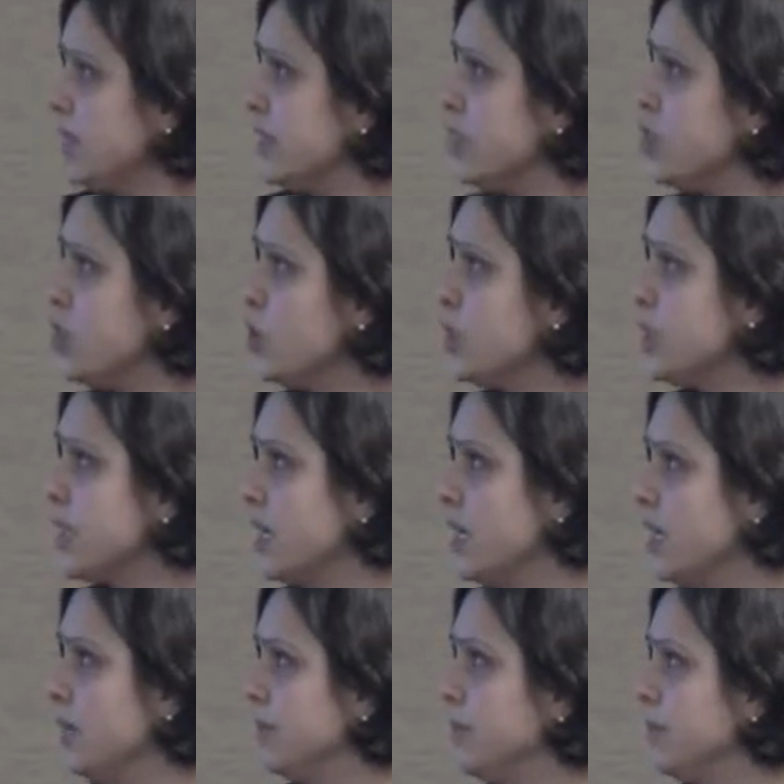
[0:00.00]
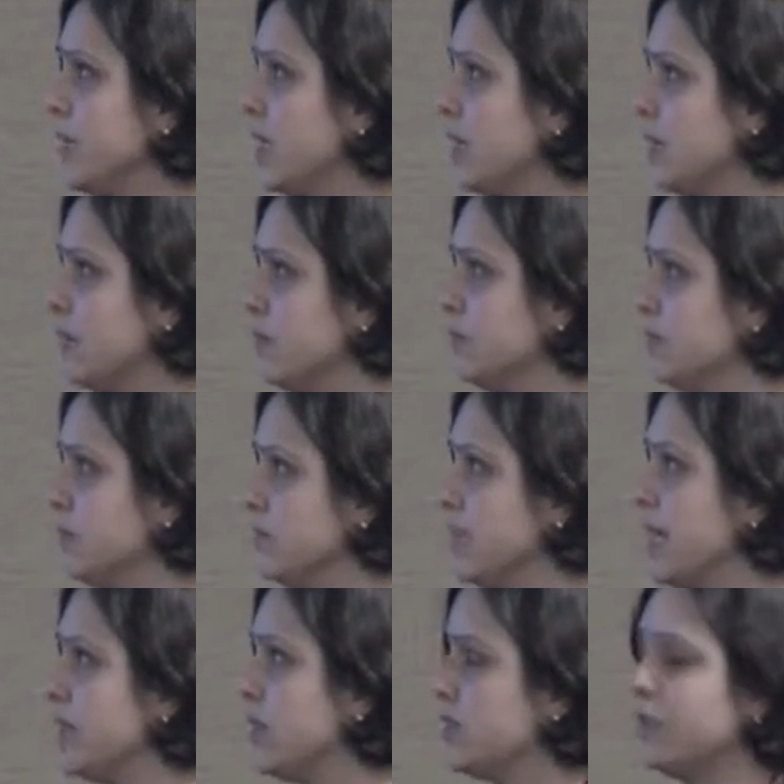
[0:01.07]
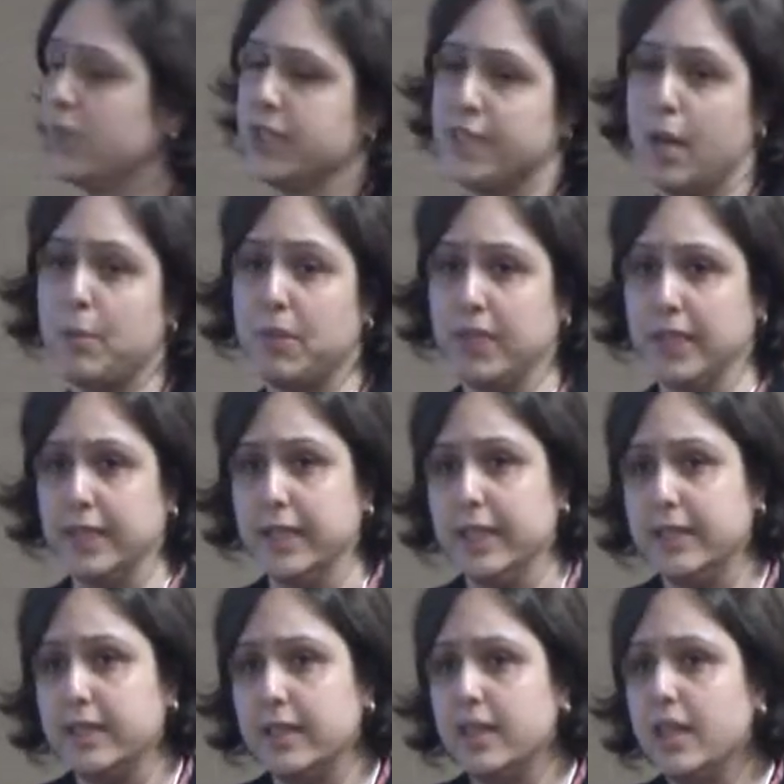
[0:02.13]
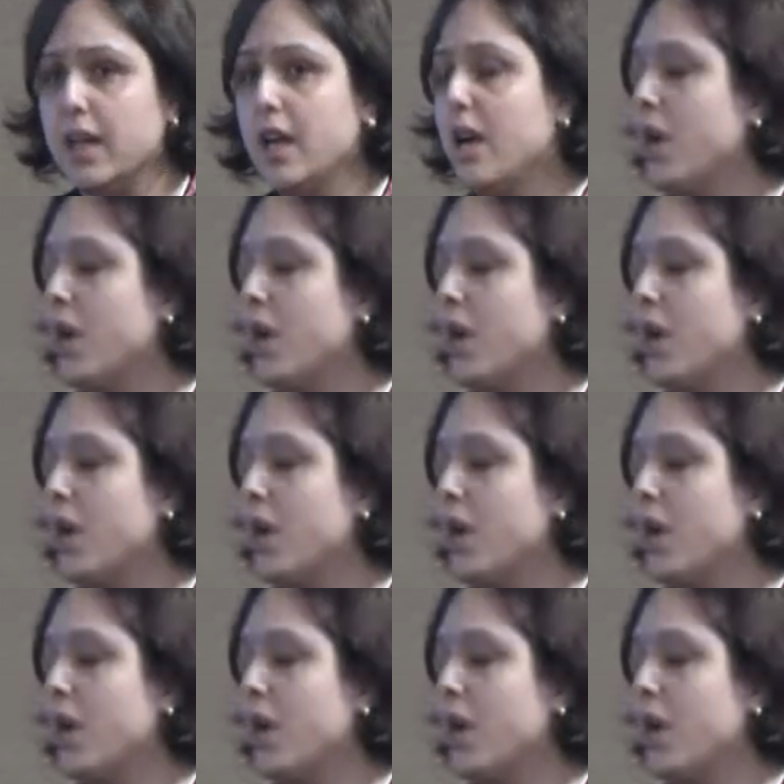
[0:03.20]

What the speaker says: tissues that are, for example, in kidney